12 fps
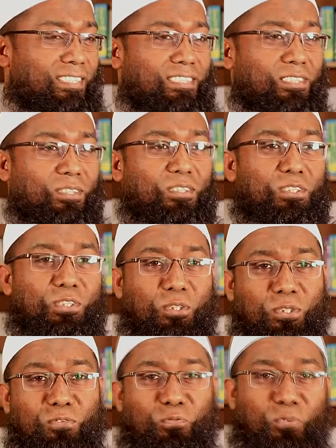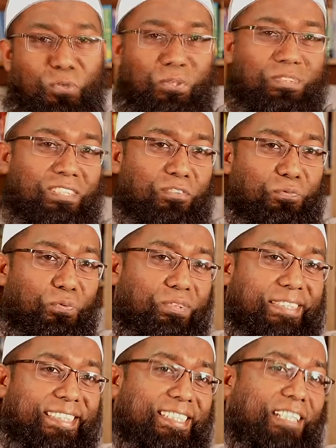So don't follow the
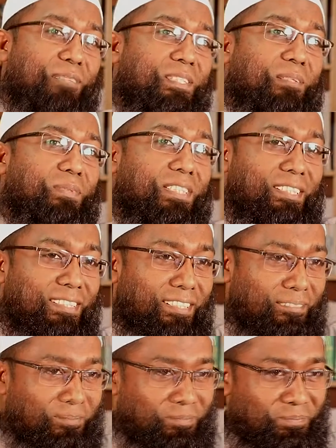footsteps of shaitan.